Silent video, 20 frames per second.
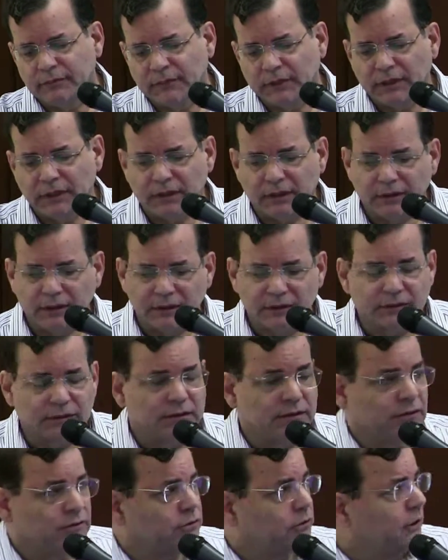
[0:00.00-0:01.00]
And this
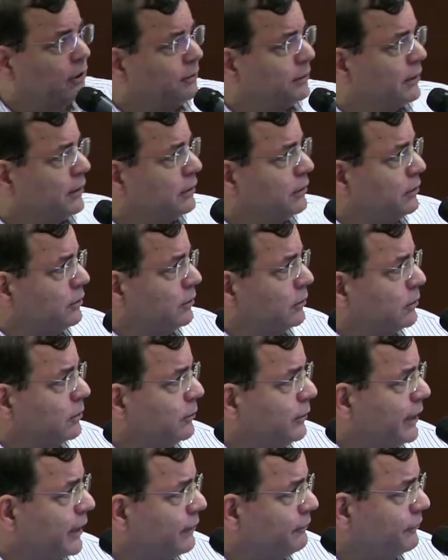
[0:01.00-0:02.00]
is showing it to you
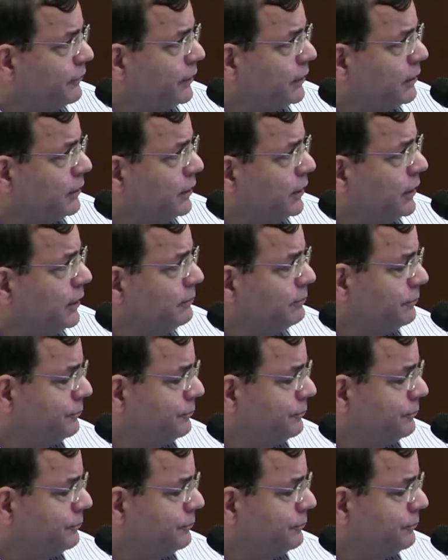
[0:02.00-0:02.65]
graphically.